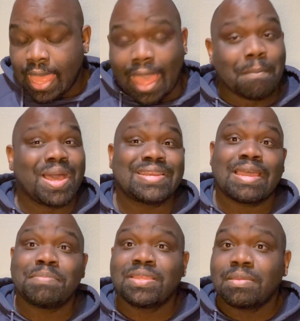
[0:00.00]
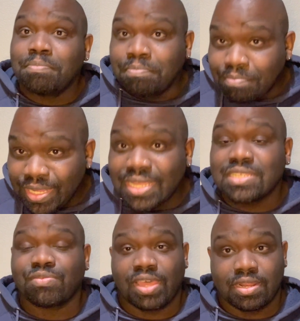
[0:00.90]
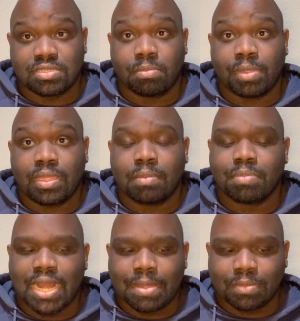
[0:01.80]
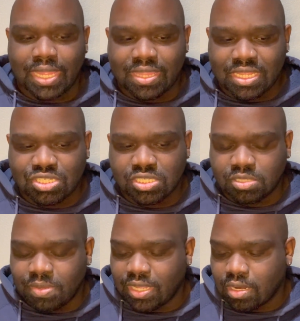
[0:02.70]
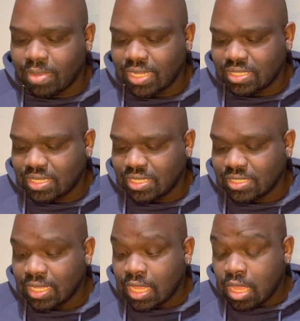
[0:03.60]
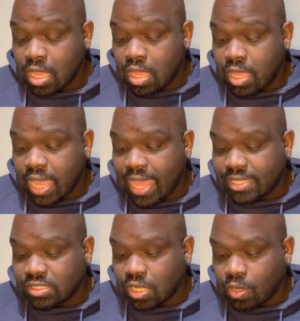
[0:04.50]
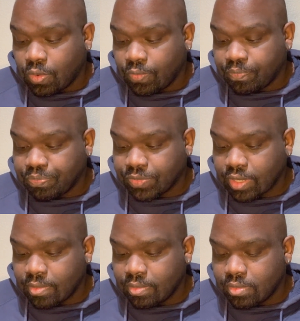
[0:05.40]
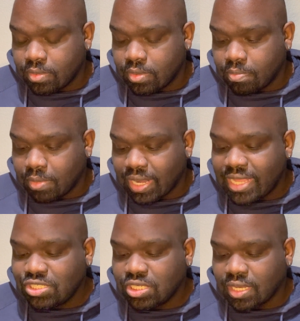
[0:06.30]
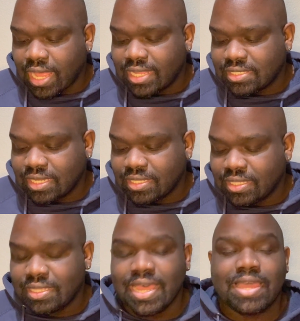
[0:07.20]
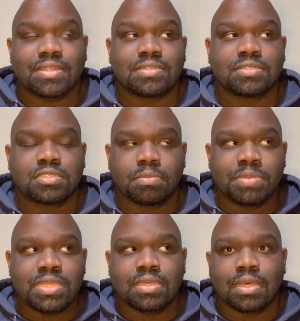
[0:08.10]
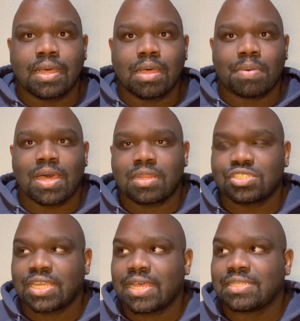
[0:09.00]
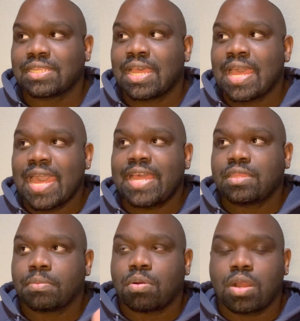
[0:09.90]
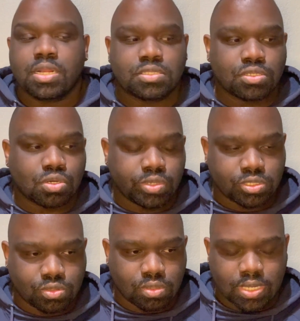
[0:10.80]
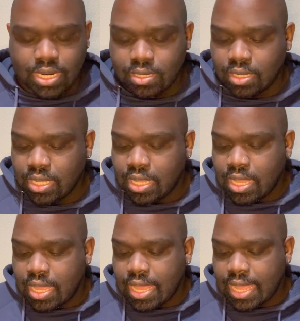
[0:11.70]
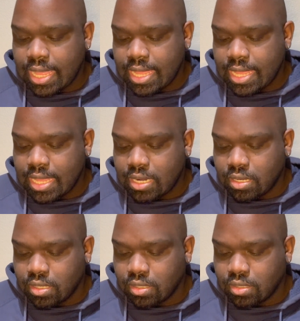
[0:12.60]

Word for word: I might not be the biggest fan of Tamika, but I'm glad that she's speaking about this. And so Malaysia likes it that Tamika apologized at the party to Crystal, right? And